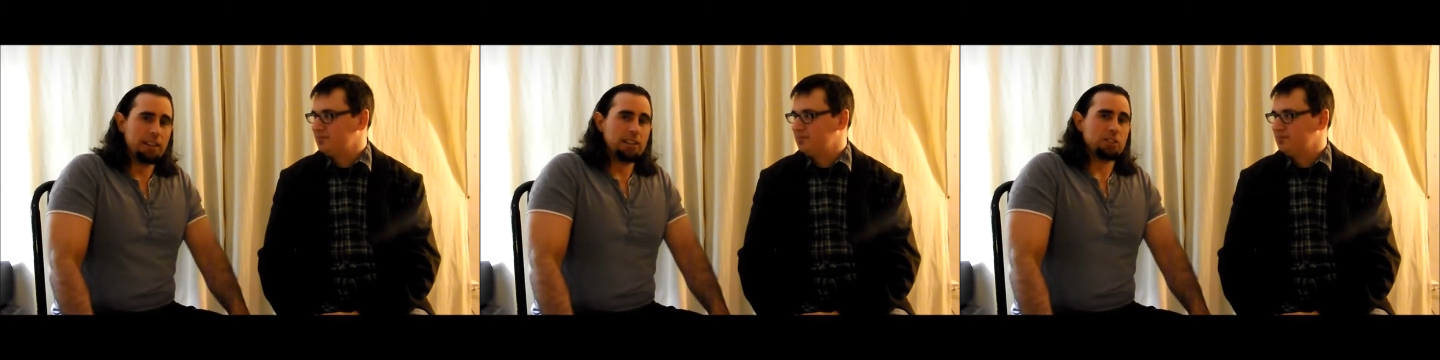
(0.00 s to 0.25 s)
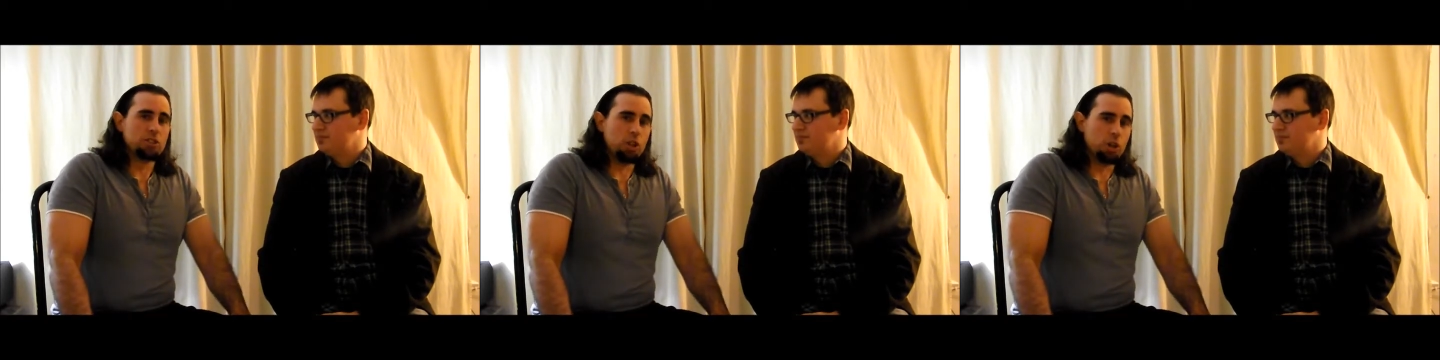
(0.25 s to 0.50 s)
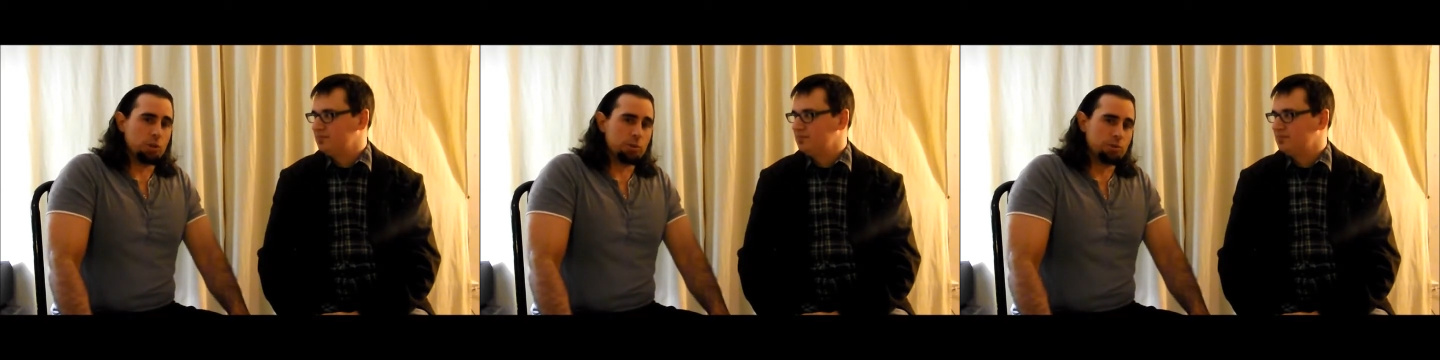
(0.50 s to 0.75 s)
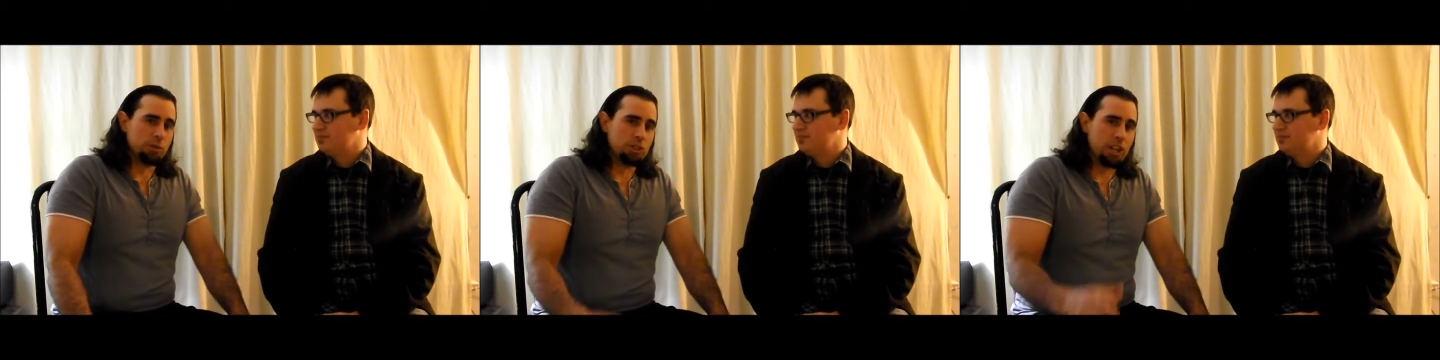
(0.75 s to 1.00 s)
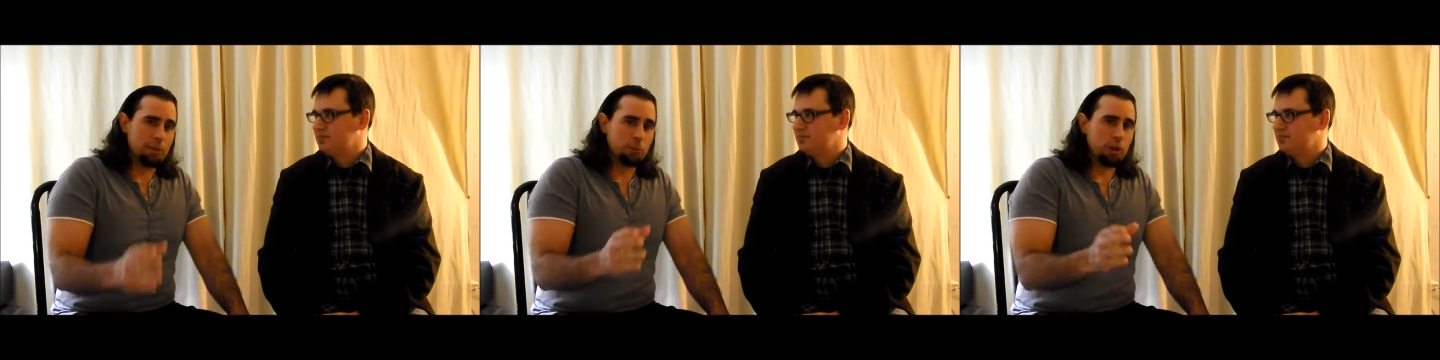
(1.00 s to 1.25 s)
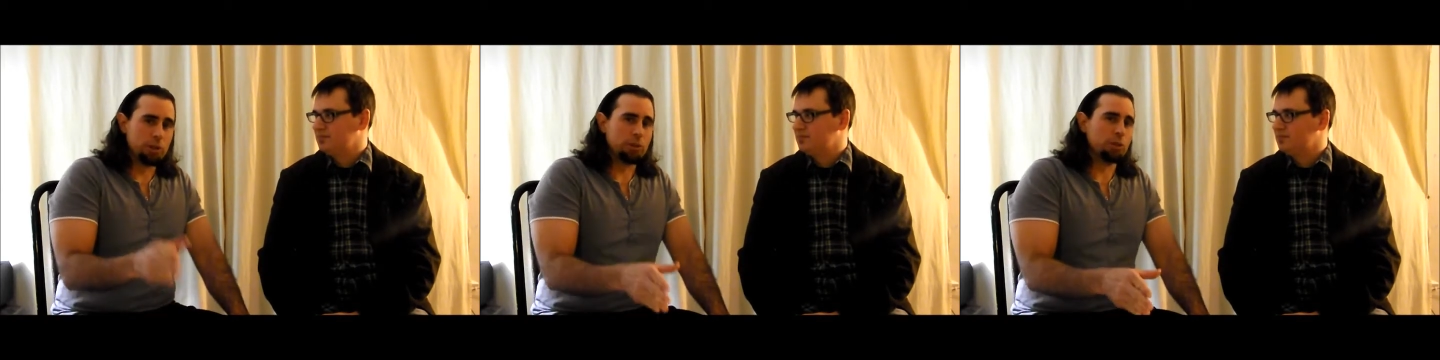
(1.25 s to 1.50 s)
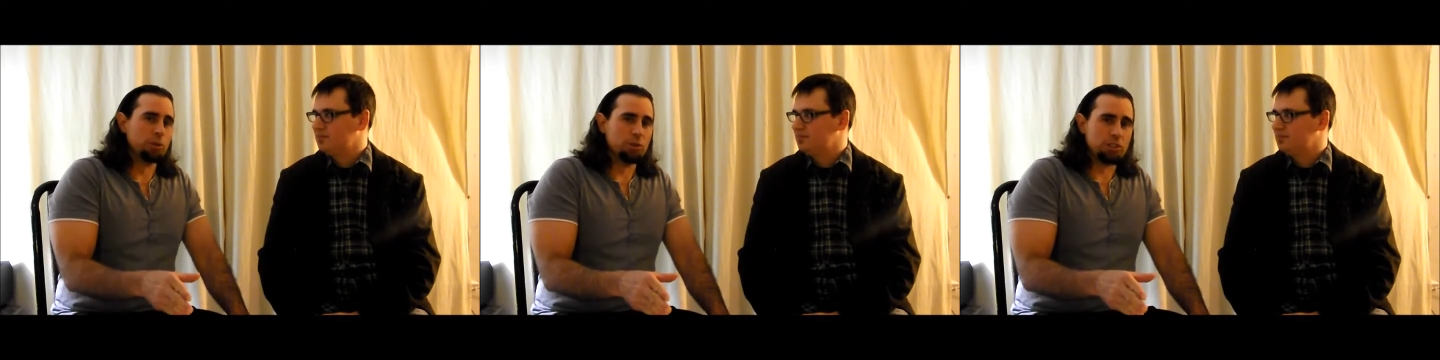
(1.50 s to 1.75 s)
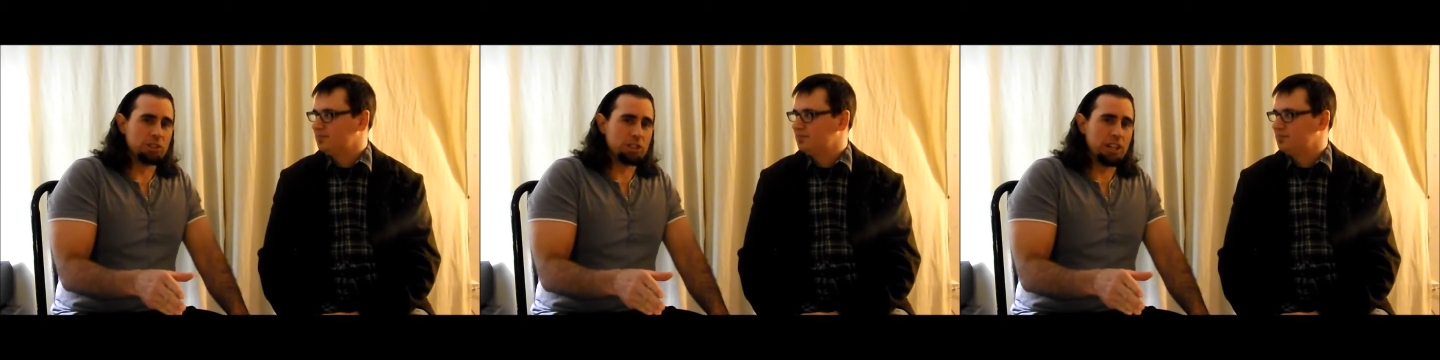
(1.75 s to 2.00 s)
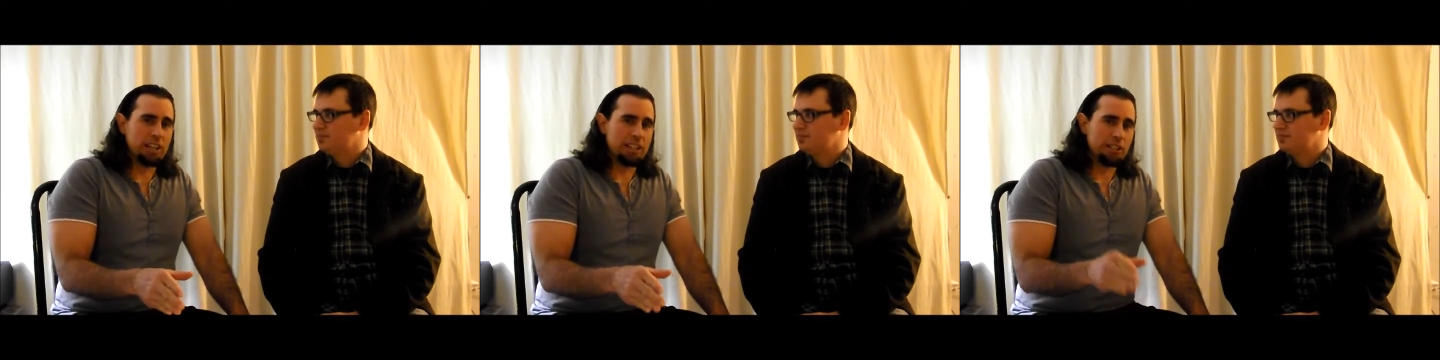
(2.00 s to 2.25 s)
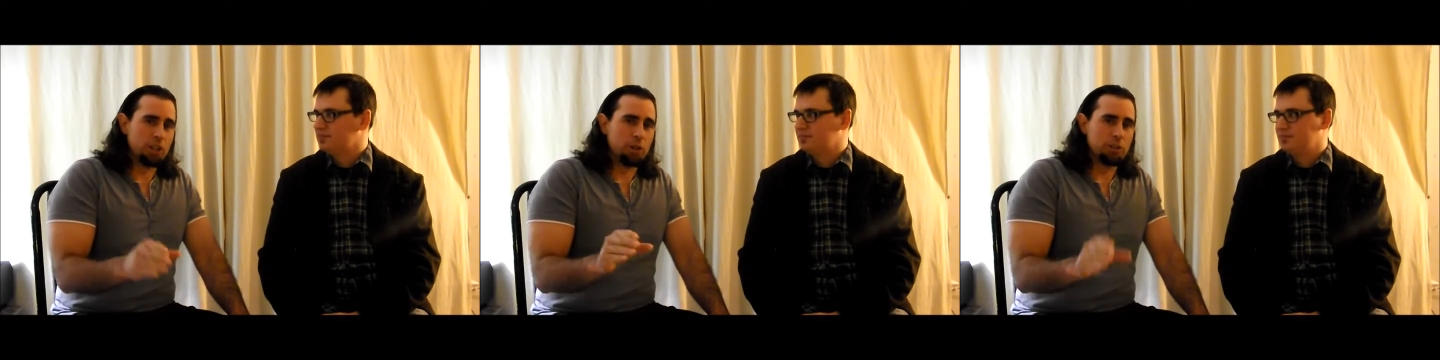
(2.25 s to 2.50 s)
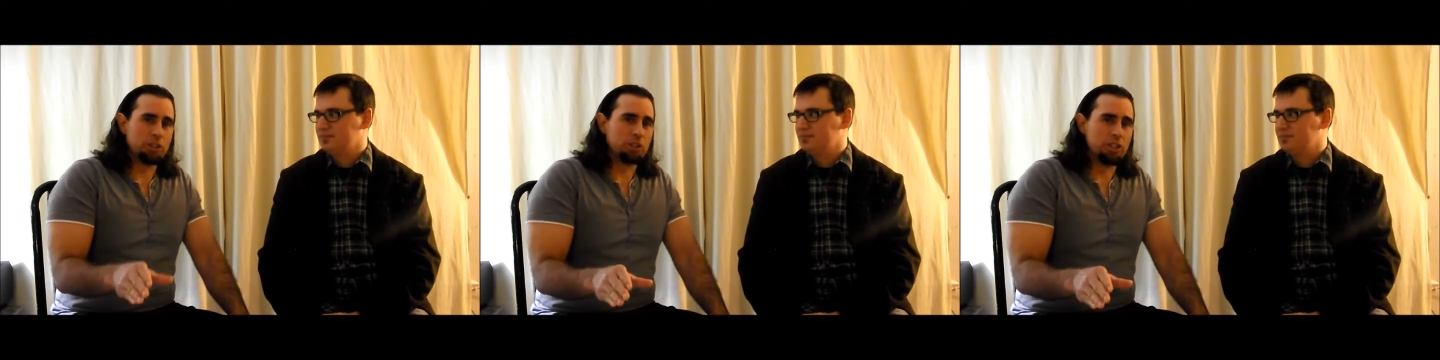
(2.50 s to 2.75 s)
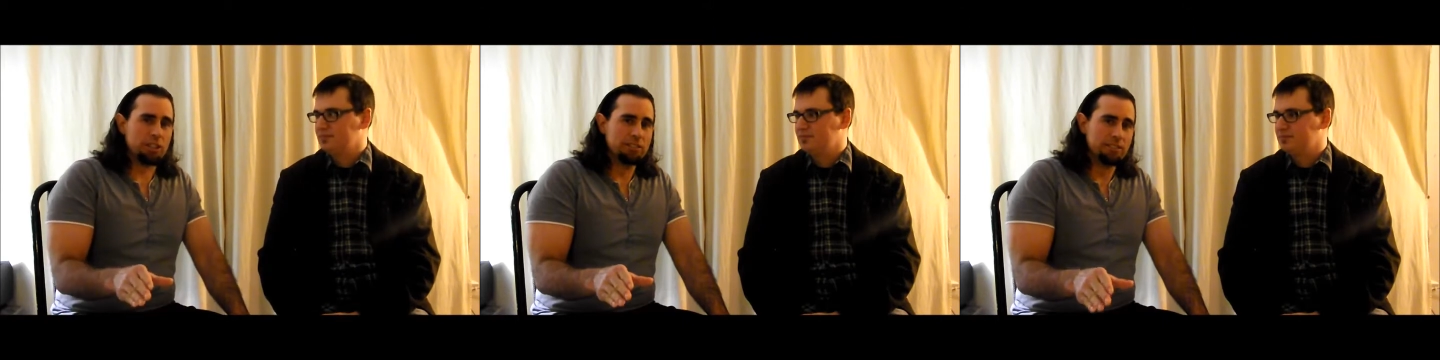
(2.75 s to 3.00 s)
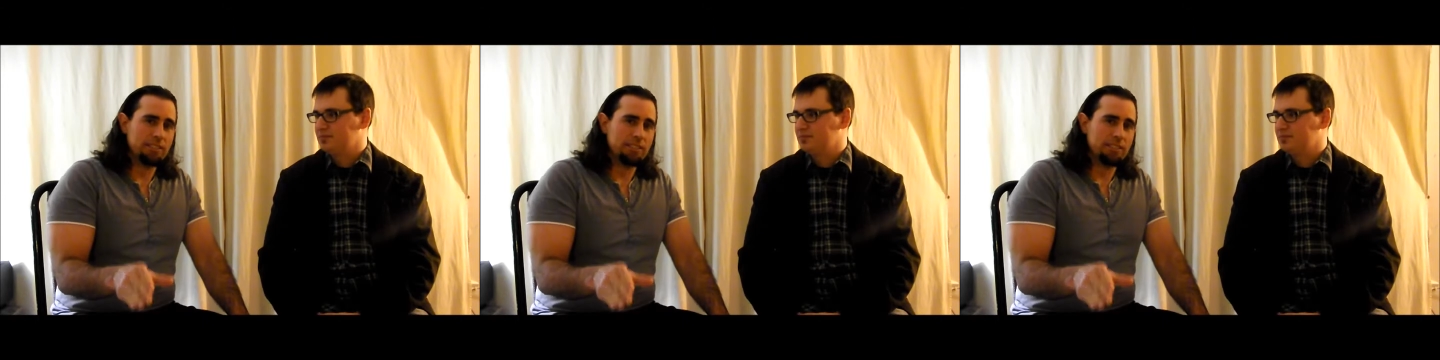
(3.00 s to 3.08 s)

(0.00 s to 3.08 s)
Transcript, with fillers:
Speaker 1: So for Jay Moore to recruit this guy, I know he's good,